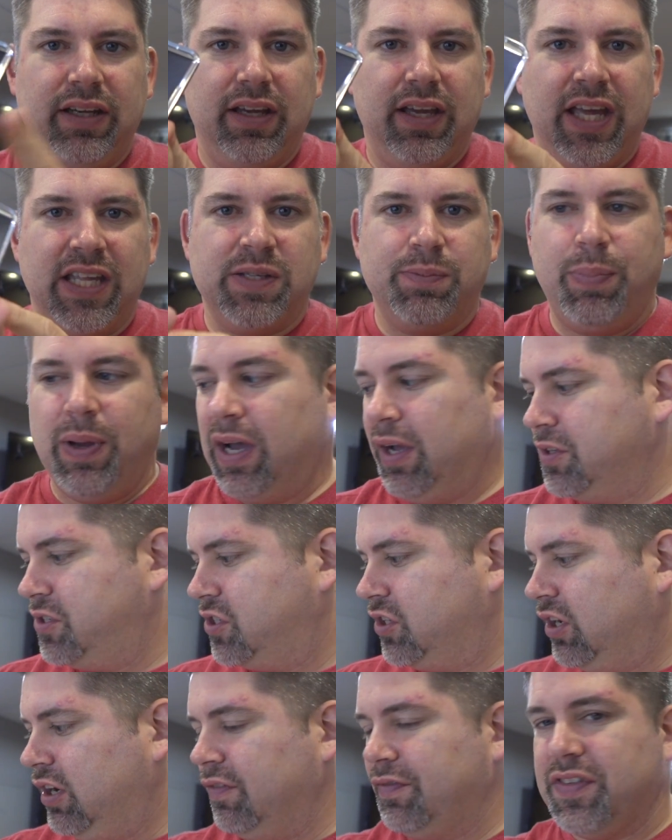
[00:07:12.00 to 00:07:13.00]
it's
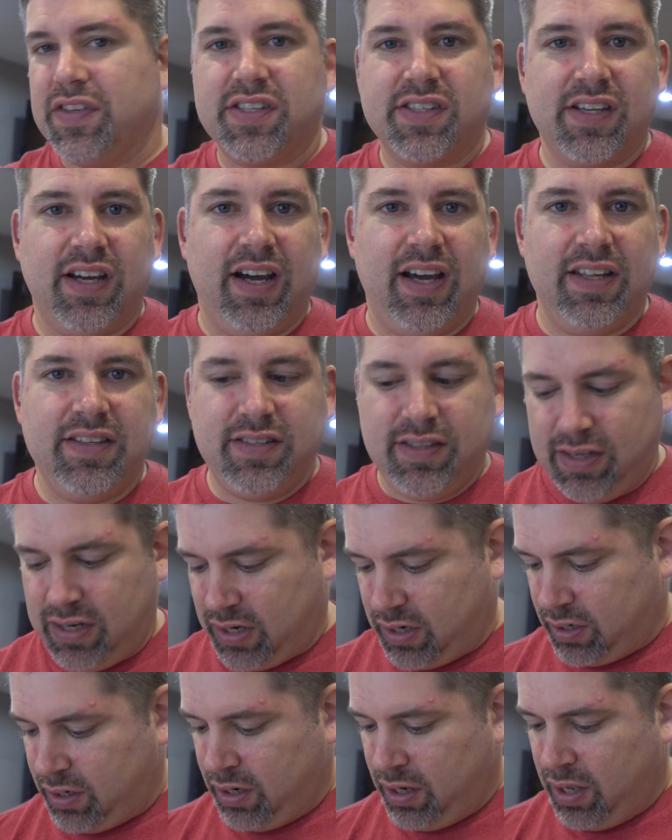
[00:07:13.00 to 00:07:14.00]
bouncing off the sides
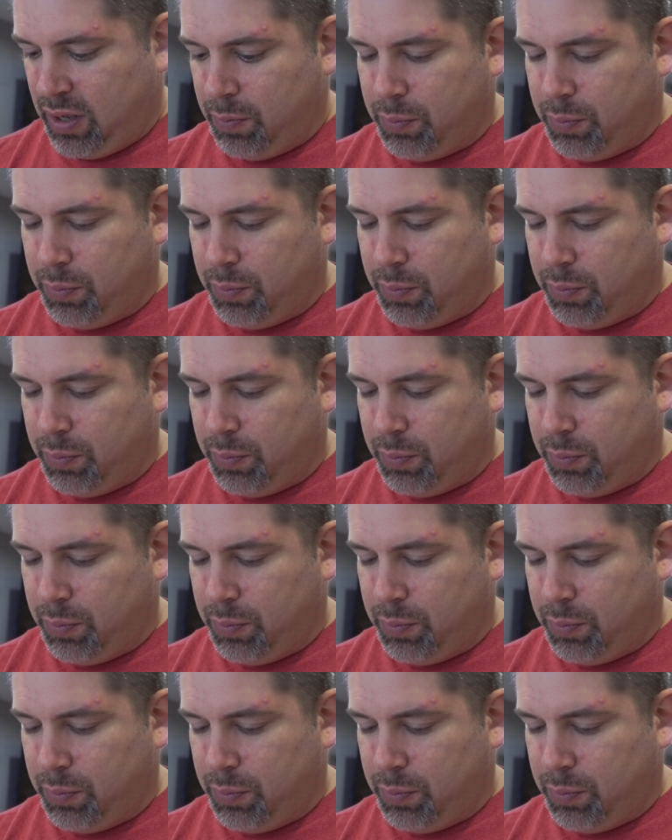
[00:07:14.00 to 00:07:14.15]
there.